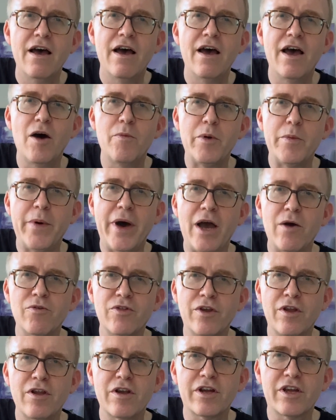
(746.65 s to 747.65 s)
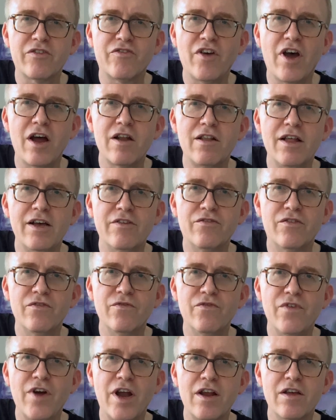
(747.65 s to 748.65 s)
I'll be back with another guitar lesson
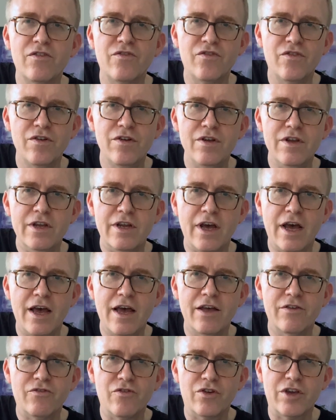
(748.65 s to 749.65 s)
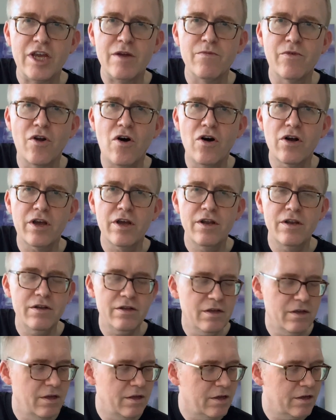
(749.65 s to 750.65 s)
very soon. So keep rocking,
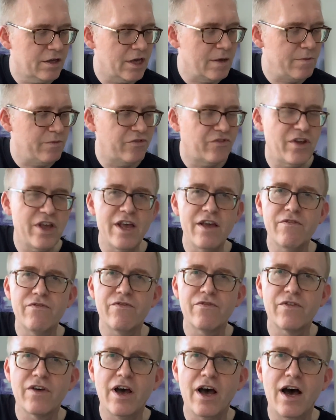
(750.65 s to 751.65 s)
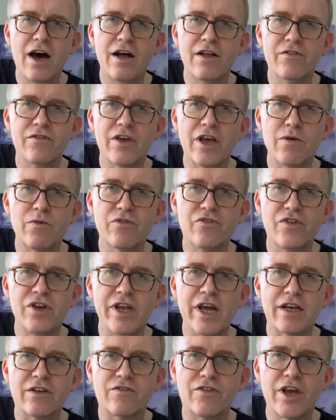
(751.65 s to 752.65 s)
keep safe, and we'll see you
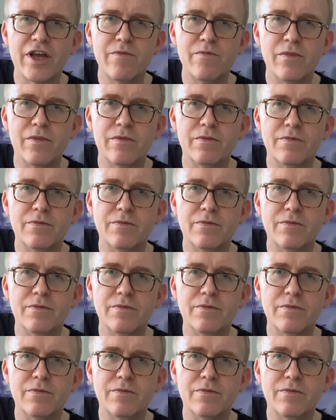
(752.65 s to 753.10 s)
next time.